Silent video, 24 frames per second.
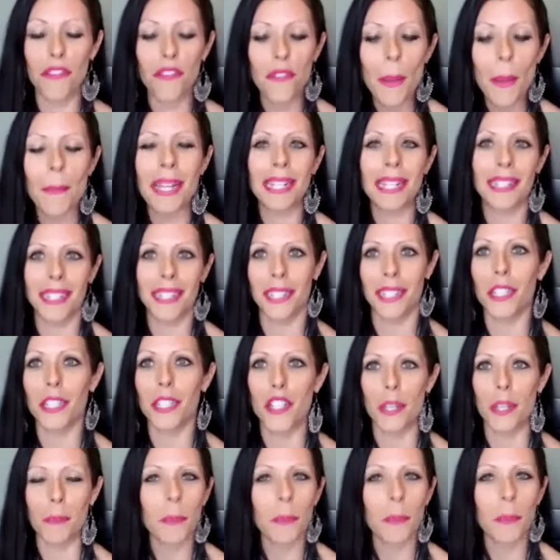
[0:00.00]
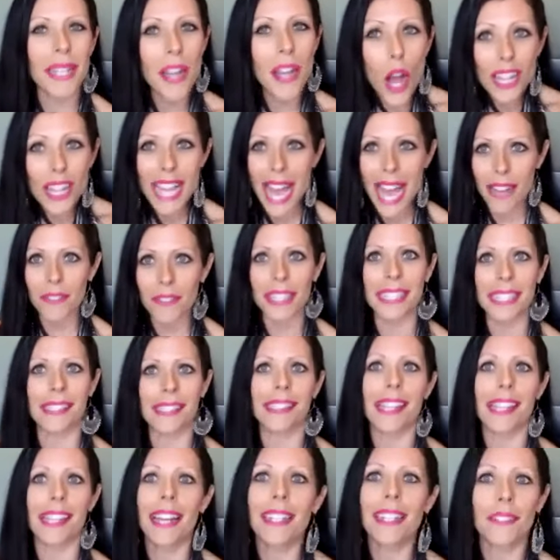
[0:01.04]
feminine energy, but we all have it
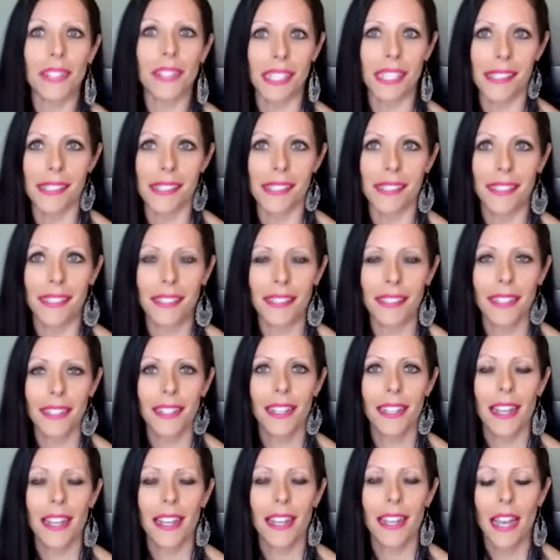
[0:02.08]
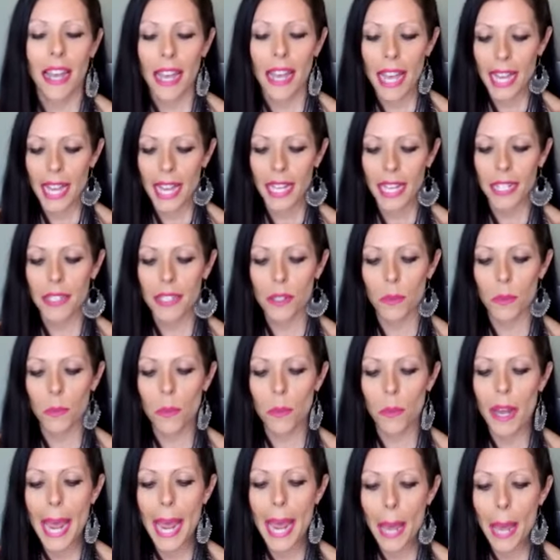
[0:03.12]
inside of us and
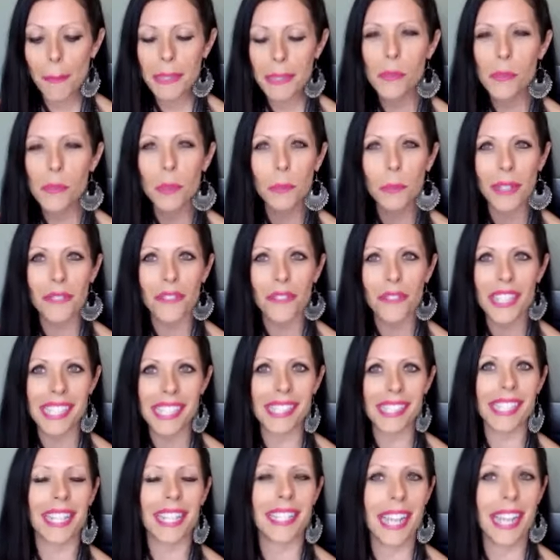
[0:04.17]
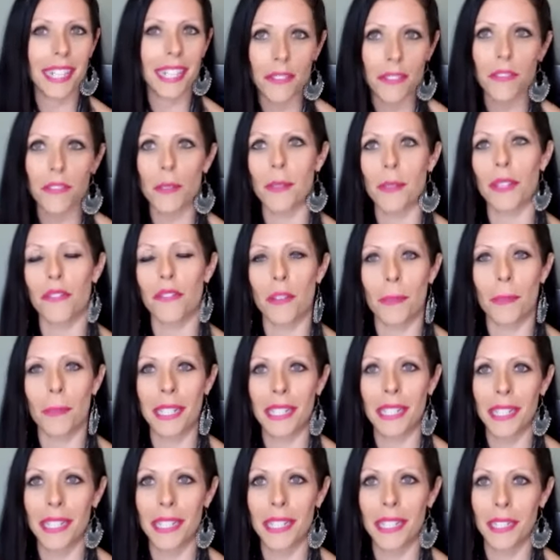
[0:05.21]
what happens when we've disconnected from the feminine
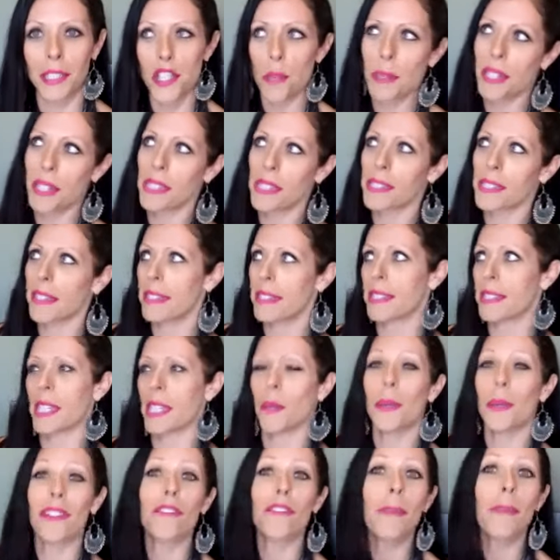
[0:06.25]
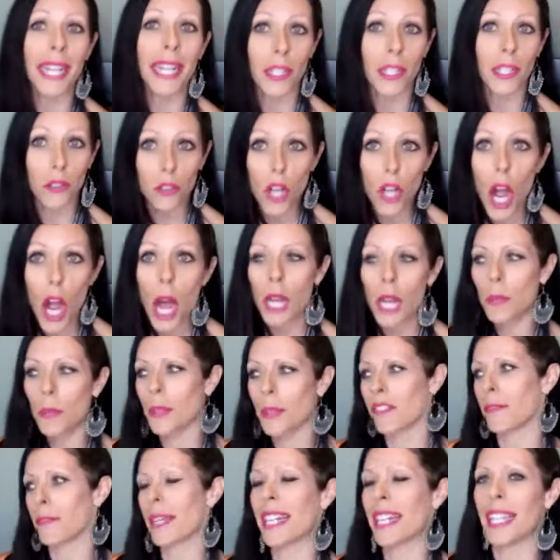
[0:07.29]
energy, because let's say we've made it wrong,
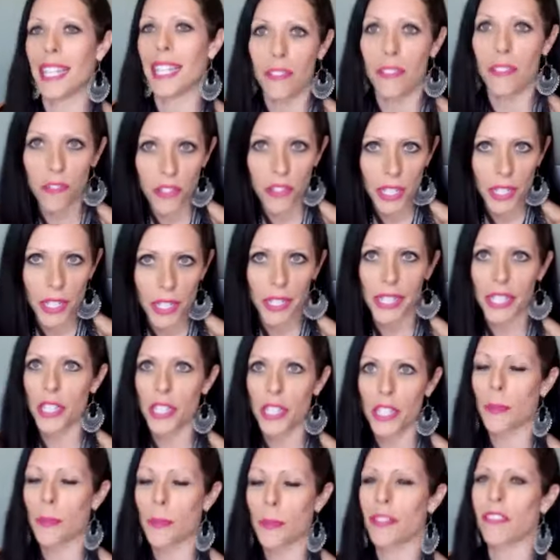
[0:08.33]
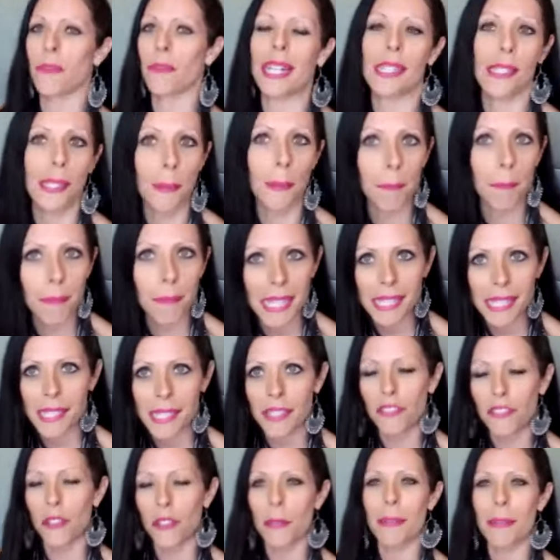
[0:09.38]
we've made it inferior, we've made it
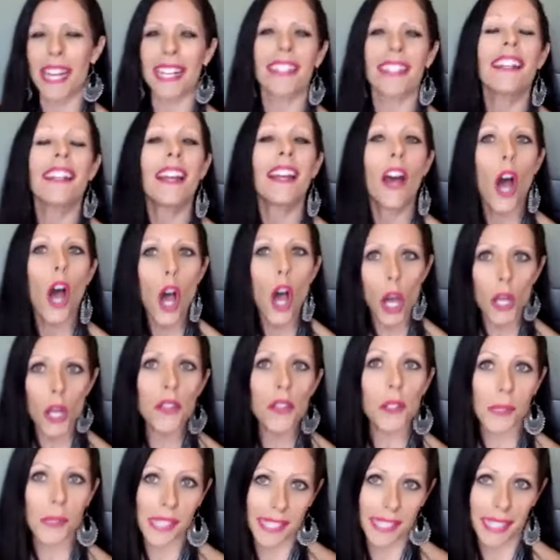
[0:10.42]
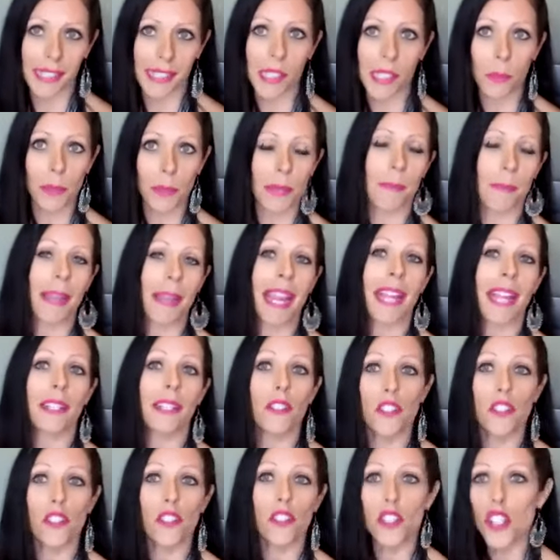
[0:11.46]
submissive, we made it all those things that we may
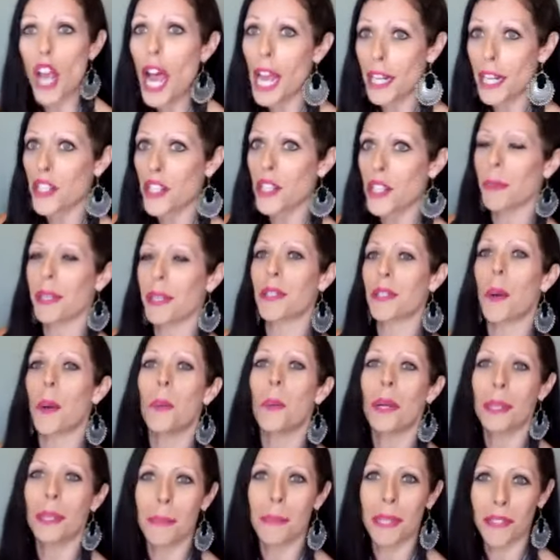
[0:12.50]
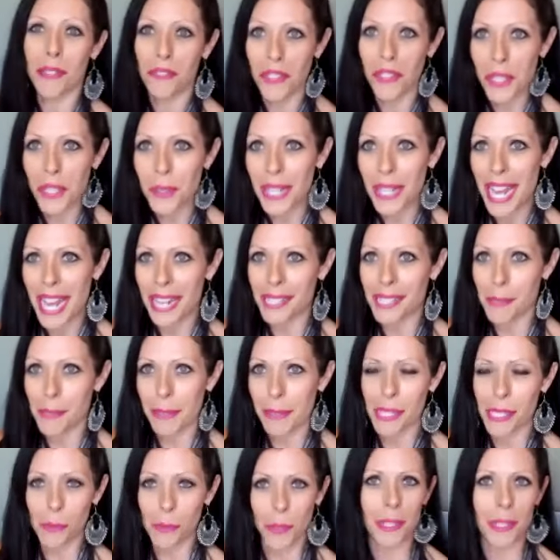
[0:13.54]
judge that we don't want to be viewed as
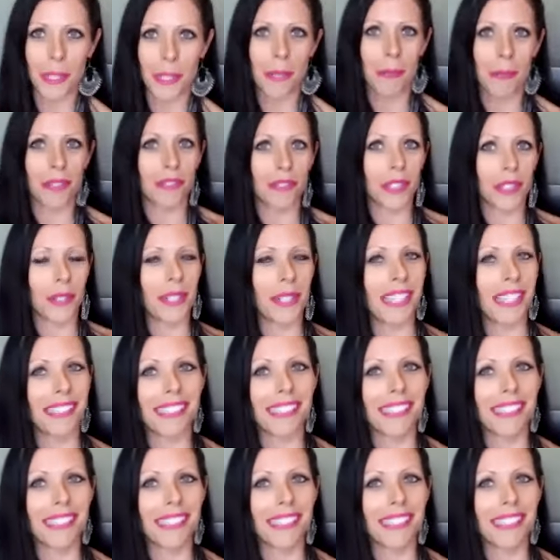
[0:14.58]
because we want to be viewed as